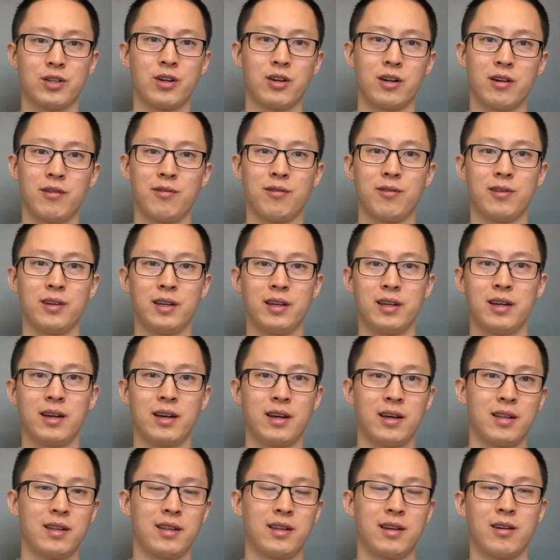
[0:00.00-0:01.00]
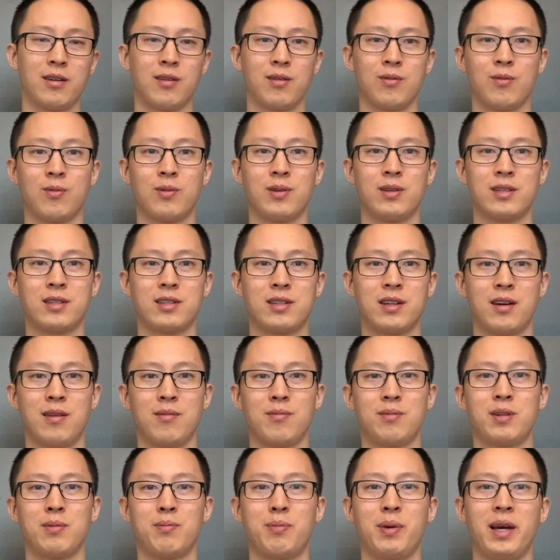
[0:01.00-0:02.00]
Alternatively, there was
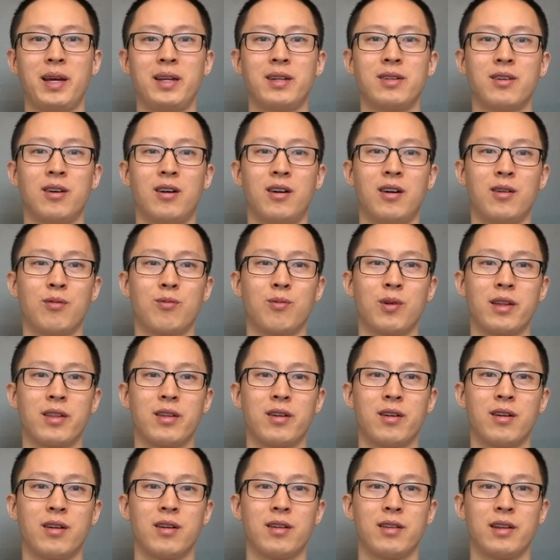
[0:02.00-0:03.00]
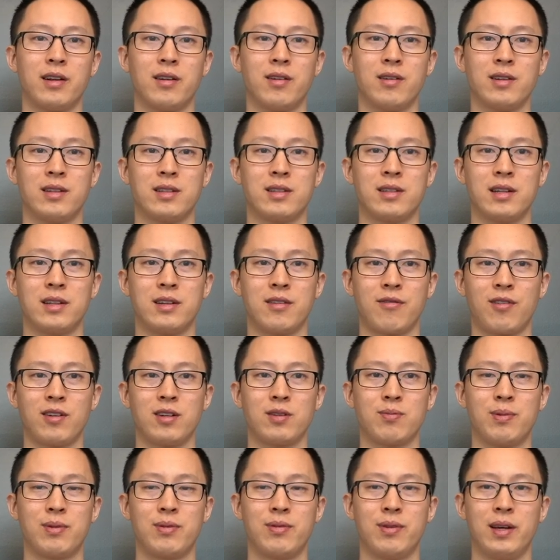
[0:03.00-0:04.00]
some debate on whether there is a
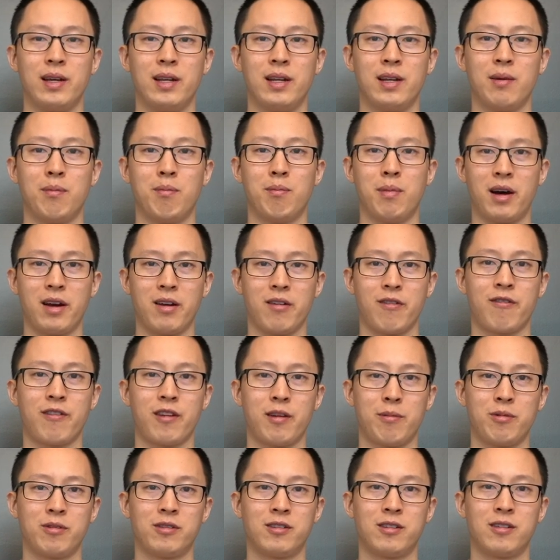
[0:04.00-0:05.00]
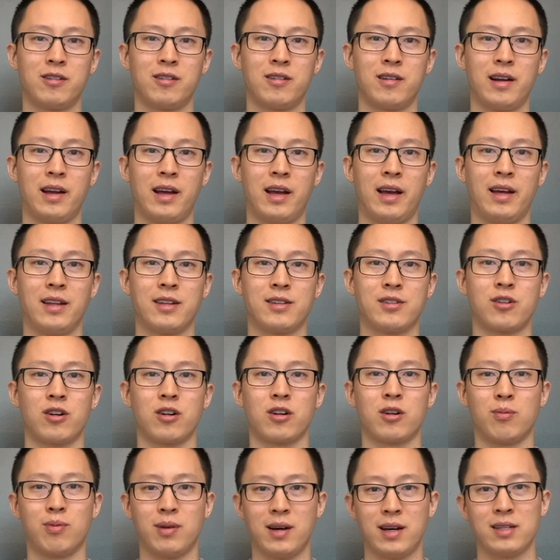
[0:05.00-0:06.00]
difference between myofibrillar and
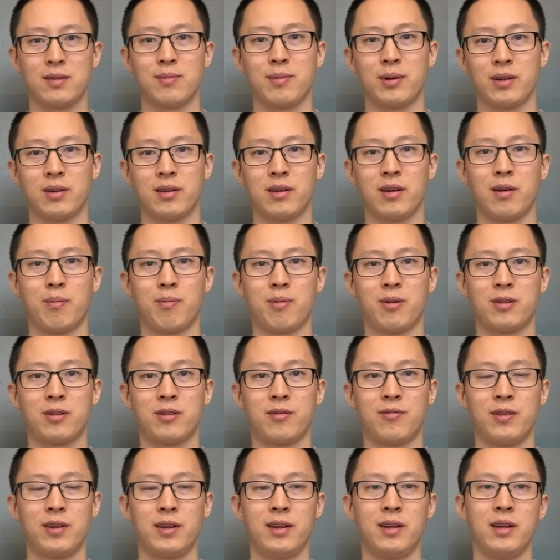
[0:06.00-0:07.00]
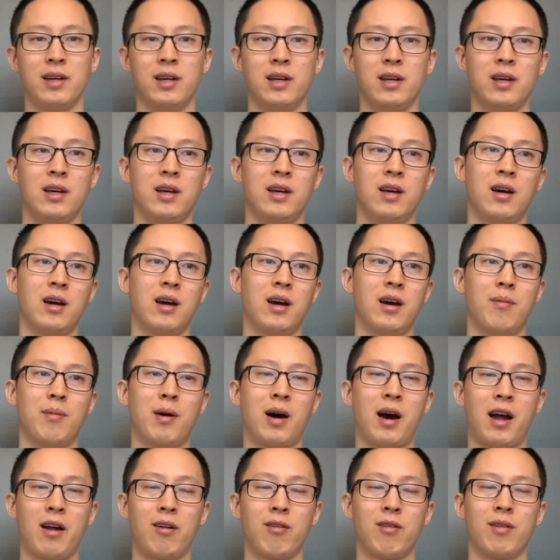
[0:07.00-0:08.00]
sarcoplasmic hypertrophy.
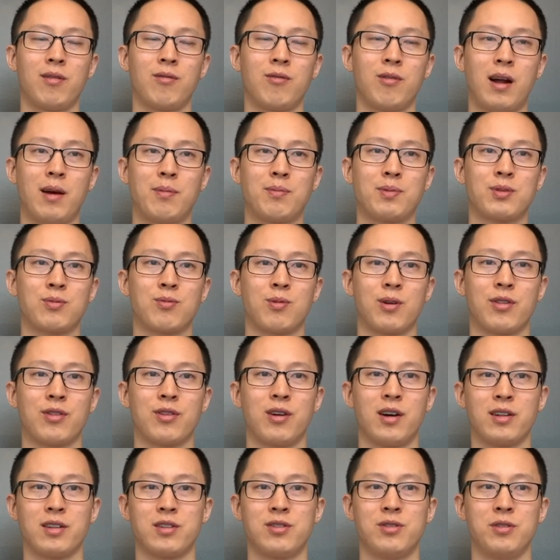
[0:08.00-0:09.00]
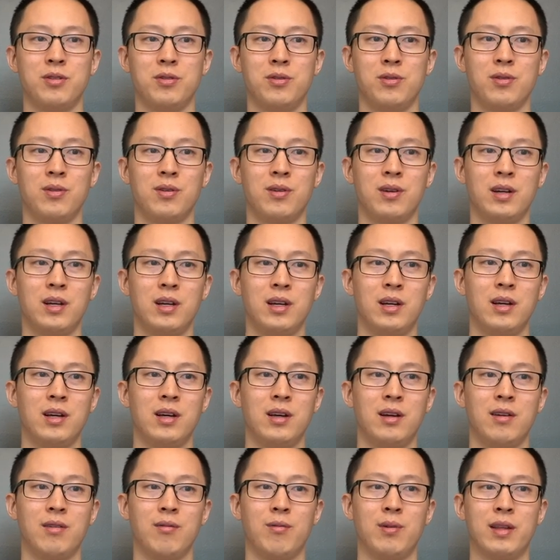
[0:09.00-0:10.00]
High reps were thought to,
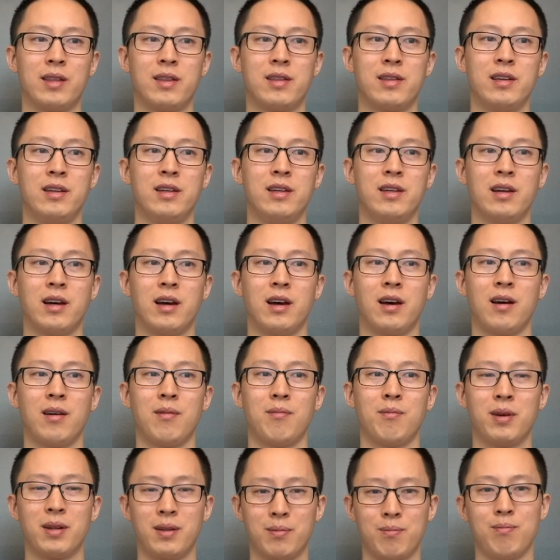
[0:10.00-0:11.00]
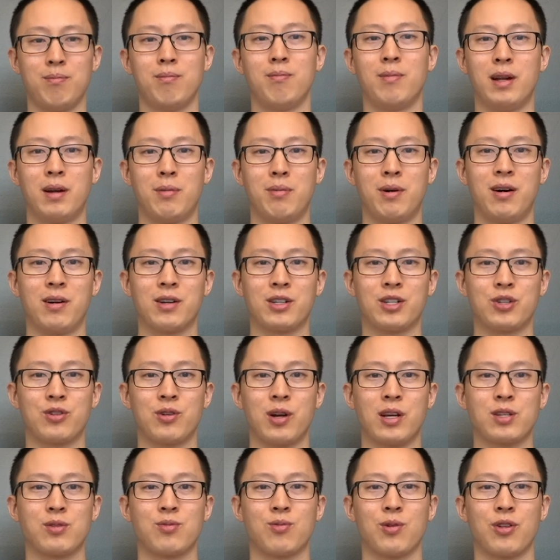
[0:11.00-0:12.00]
with the metabolic
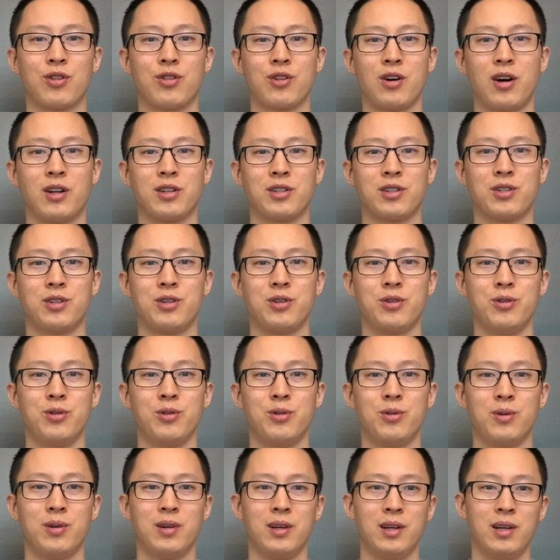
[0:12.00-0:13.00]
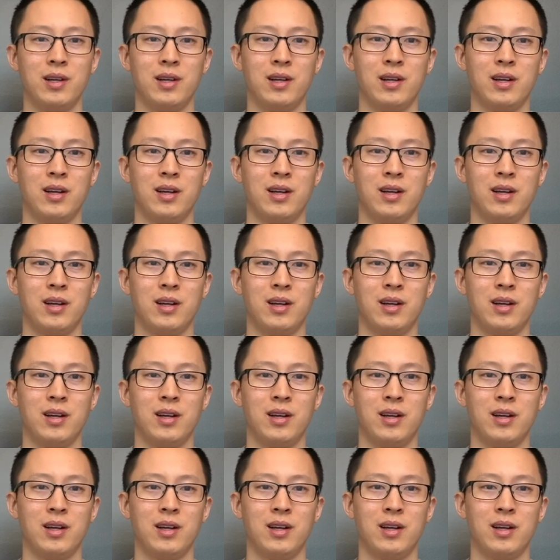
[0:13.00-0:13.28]
stress, were thought to